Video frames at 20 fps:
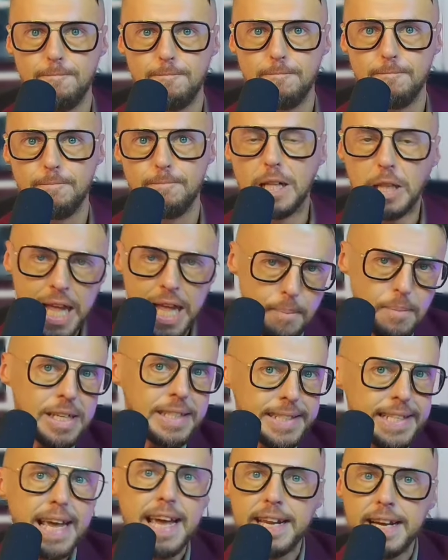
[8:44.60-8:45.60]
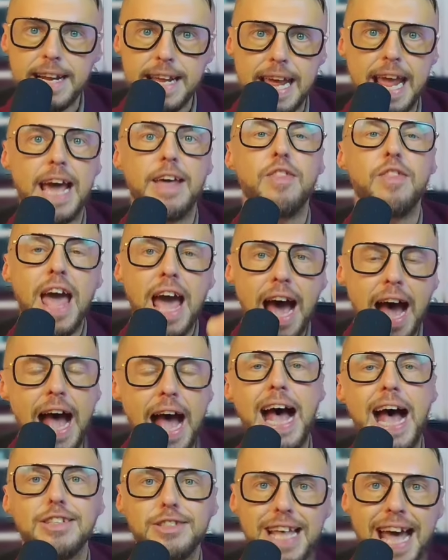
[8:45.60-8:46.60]
Let me say it again.
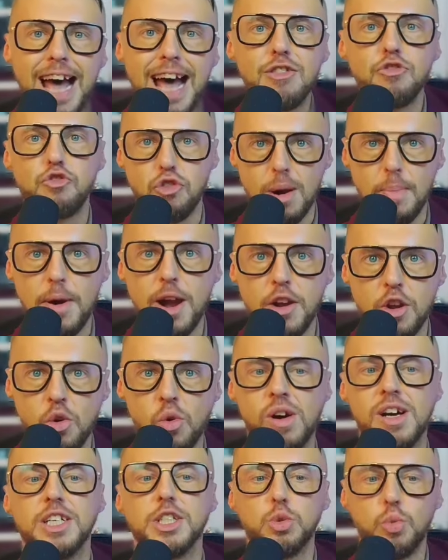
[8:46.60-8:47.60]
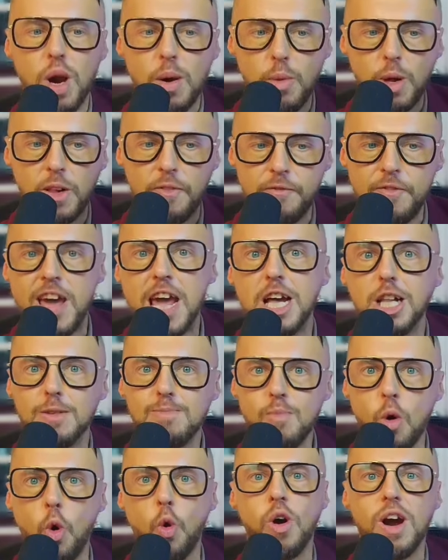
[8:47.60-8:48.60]
As entrepreneurs, we will fail
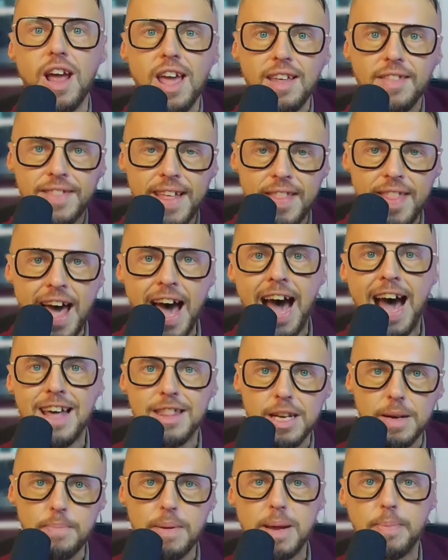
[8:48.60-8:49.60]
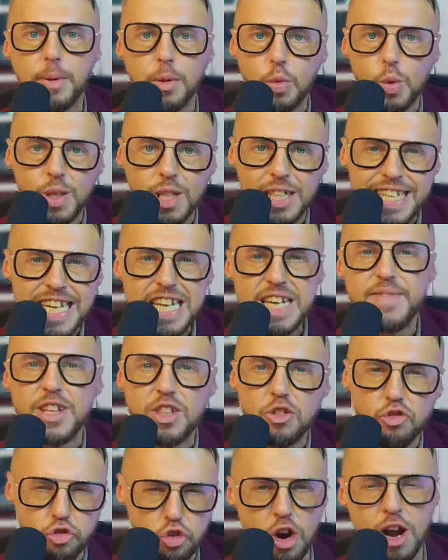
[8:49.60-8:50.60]
more than other people will even
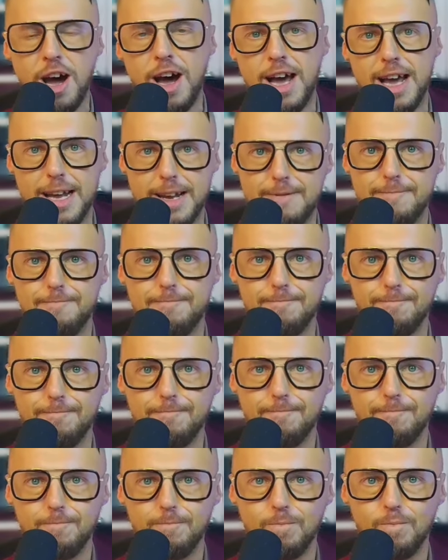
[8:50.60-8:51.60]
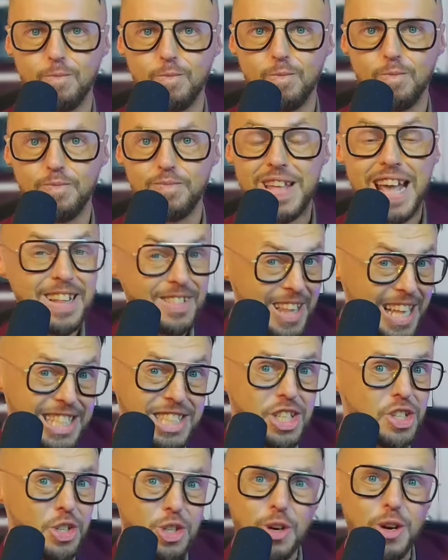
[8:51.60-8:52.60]
try. And let's
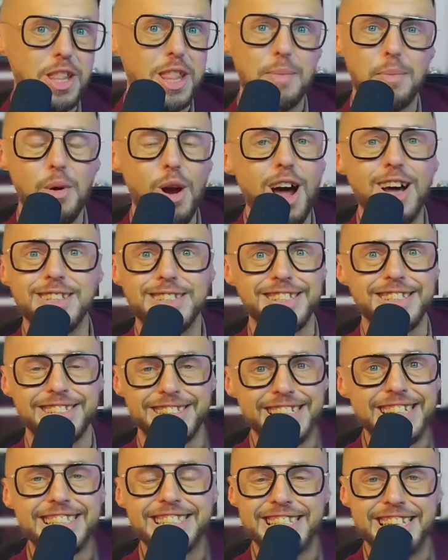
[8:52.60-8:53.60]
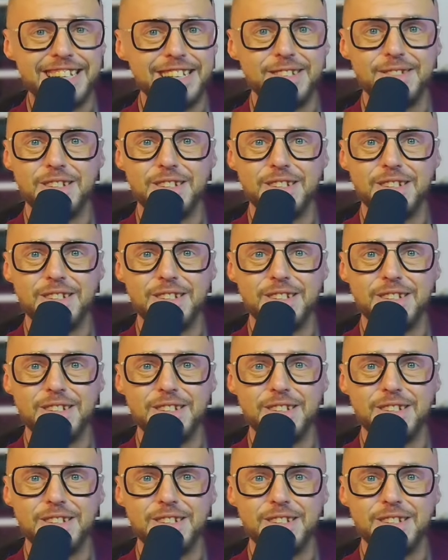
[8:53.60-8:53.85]
enjoy the process. Listen,